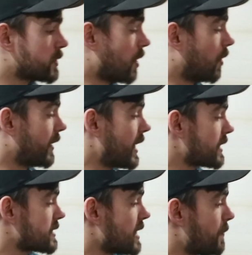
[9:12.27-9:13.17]
So the
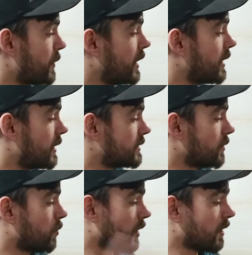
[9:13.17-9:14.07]
next step
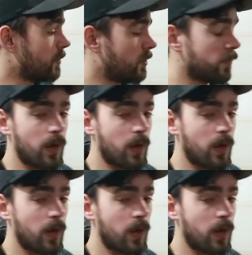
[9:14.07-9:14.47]
is we're gonna move